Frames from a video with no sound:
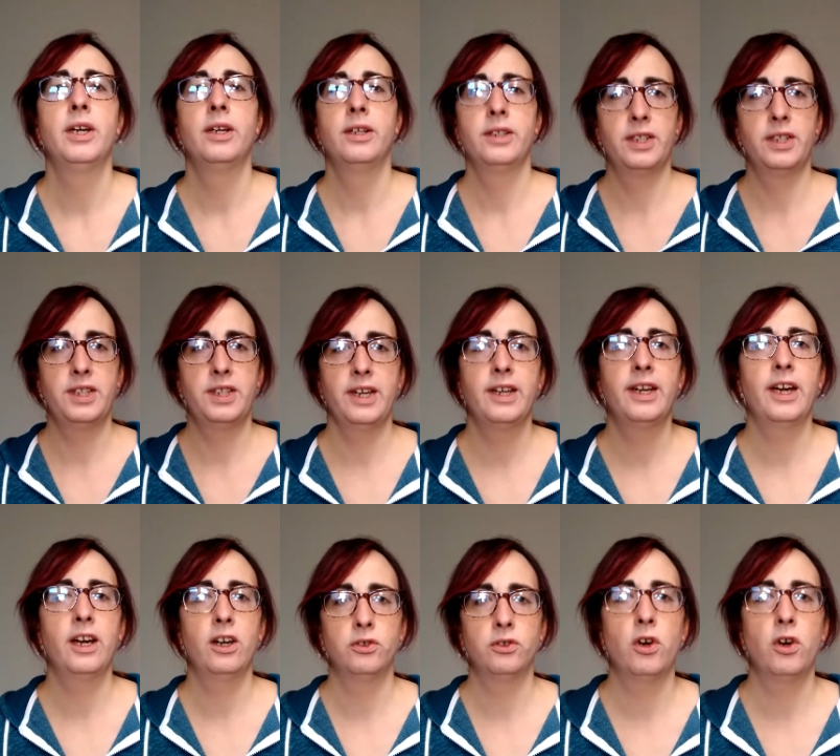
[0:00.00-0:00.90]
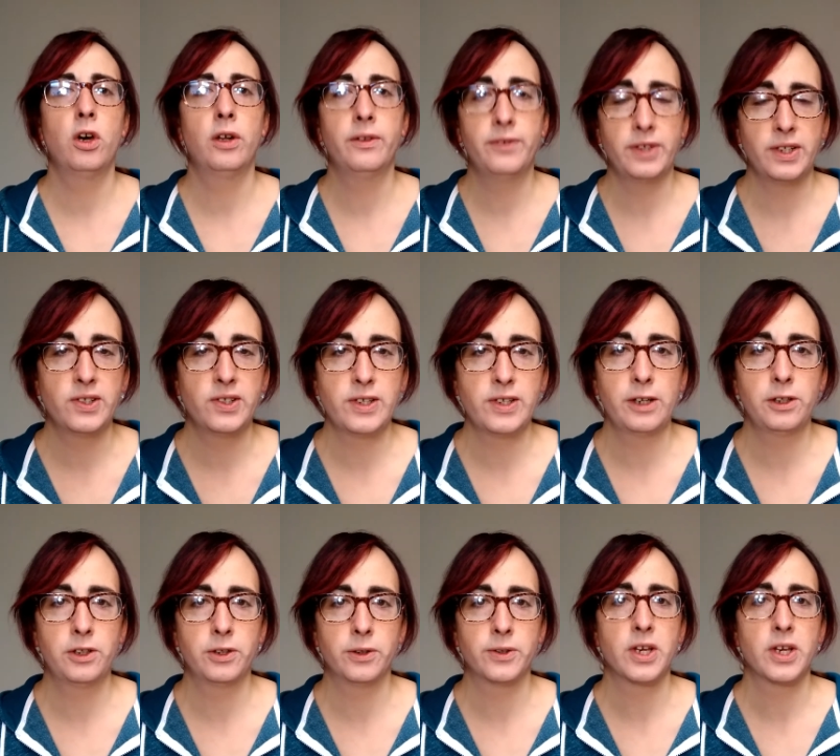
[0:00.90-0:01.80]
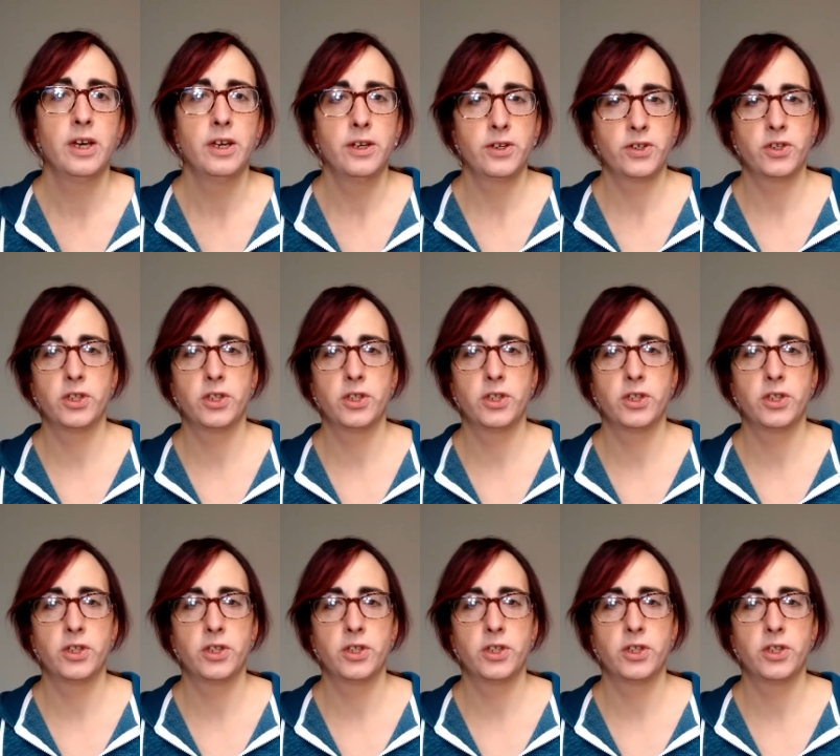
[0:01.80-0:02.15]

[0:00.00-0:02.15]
to take care of all the essentials, so